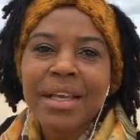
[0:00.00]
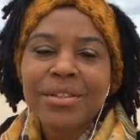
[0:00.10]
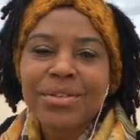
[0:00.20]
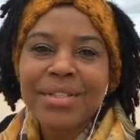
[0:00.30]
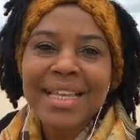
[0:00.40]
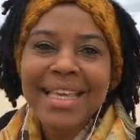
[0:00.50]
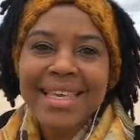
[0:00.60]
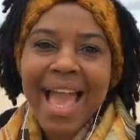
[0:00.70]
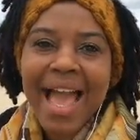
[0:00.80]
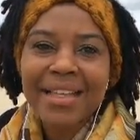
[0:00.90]
to say
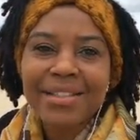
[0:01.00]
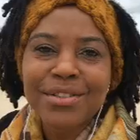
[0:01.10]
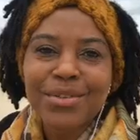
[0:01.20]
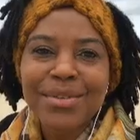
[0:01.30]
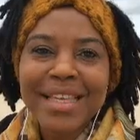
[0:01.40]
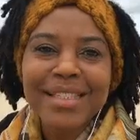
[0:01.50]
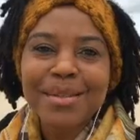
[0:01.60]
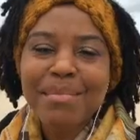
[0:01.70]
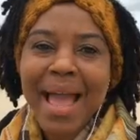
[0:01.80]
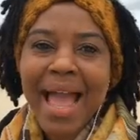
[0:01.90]
yes to this
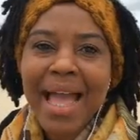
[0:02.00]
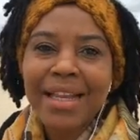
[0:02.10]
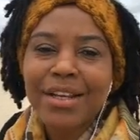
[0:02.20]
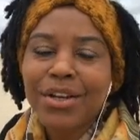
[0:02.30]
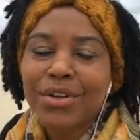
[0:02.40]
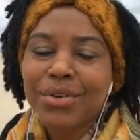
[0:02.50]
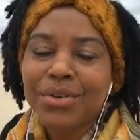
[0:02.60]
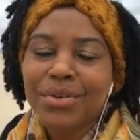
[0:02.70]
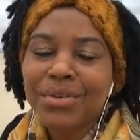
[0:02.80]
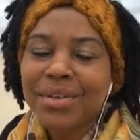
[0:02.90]
man who